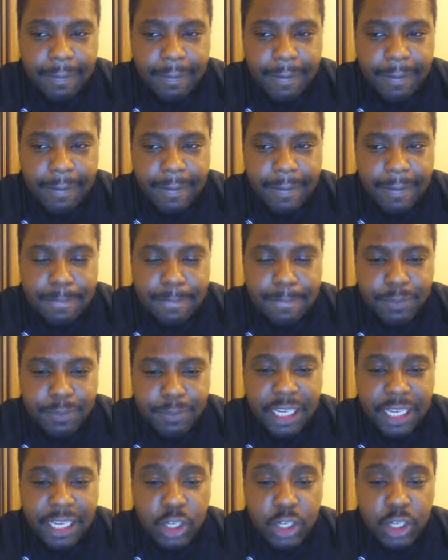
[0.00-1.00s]
Um,
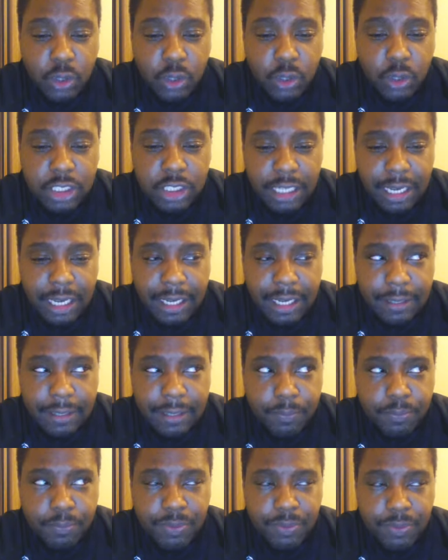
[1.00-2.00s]
and it looks like
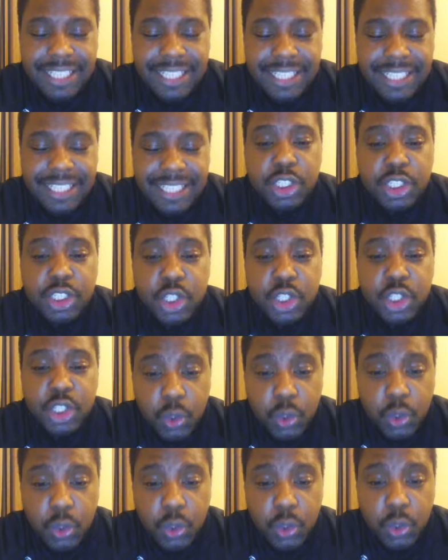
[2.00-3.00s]
he's
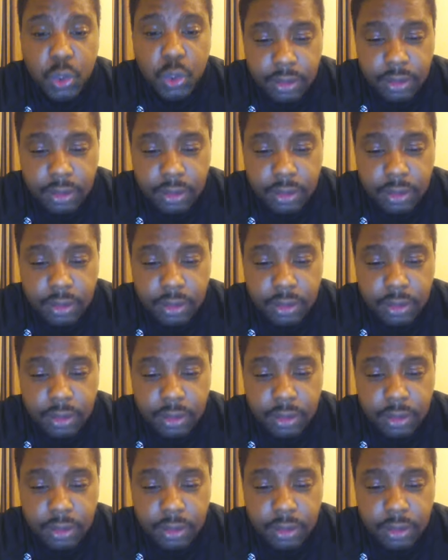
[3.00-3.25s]
matured